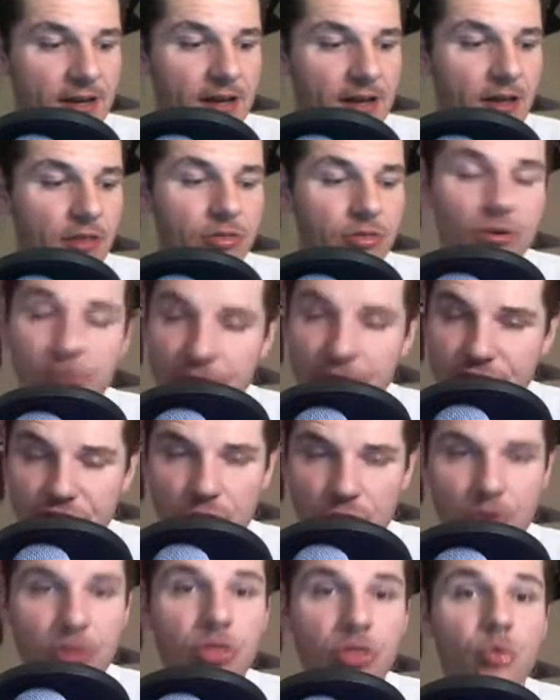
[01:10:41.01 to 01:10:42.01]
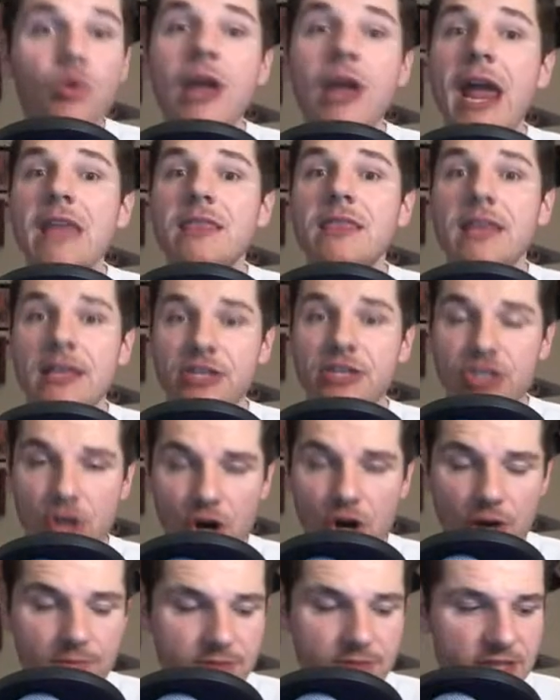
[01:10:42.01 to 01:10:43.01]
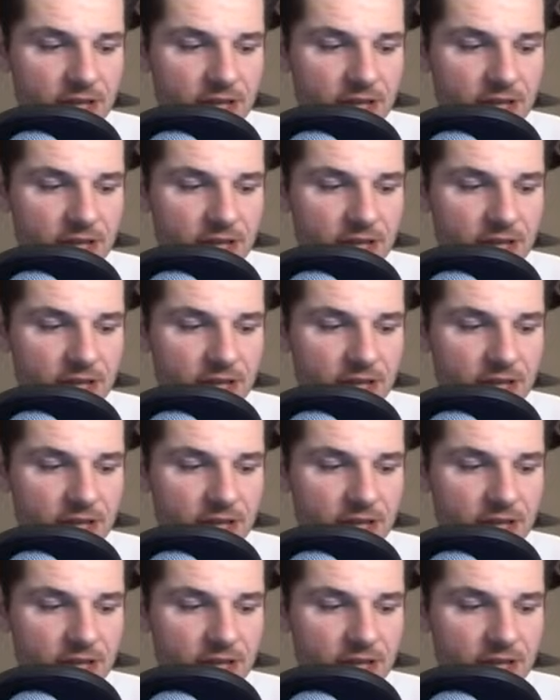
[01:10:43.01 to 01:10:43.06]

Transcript: 32 and 3/8 inch arms,